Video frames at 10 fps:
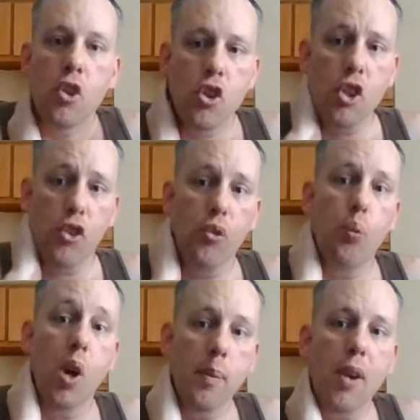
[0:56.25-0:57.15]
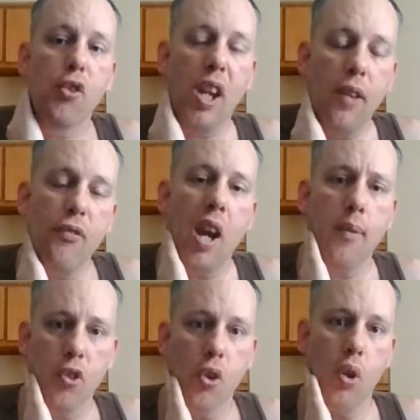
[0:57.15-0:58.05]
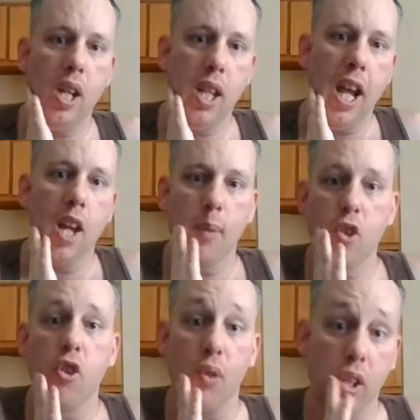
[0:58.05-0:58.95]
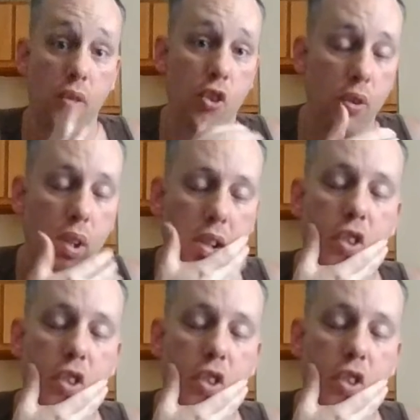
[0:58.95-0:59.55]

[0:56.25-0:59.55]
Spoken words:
she's one of my second favorites in the anime. She really is.